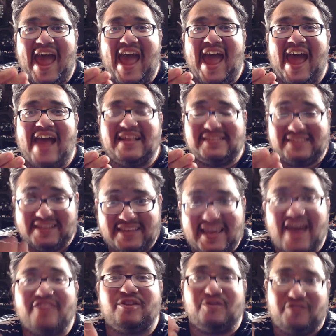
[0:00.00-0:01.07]
And
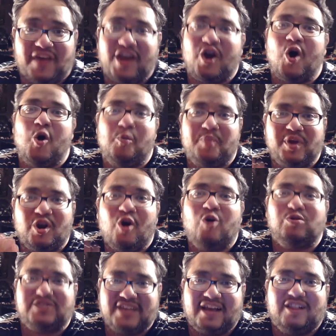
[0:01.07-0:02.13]
together they open
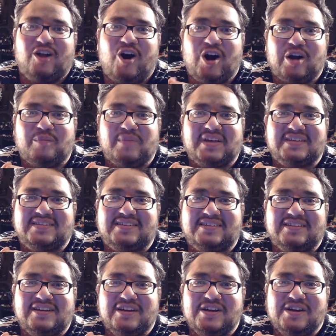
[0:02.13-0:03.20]
Hotel Artemis.
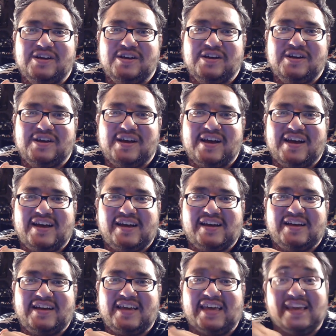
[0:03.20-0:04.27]

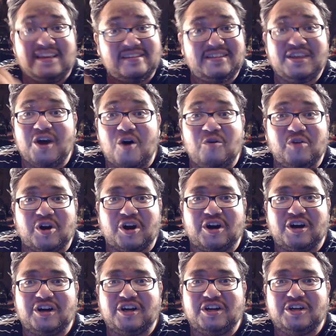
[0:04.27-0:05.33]
He's the owner.
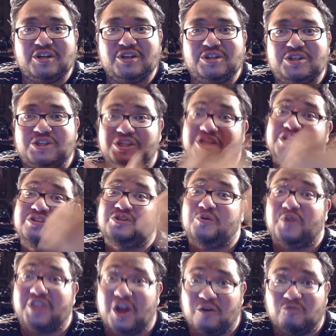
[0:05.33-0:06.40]
She's the one
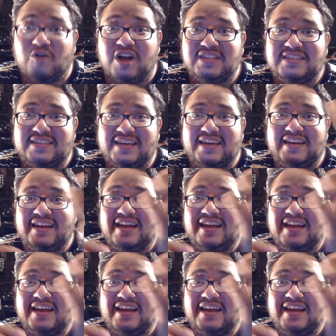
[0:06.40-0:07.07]
that runs it.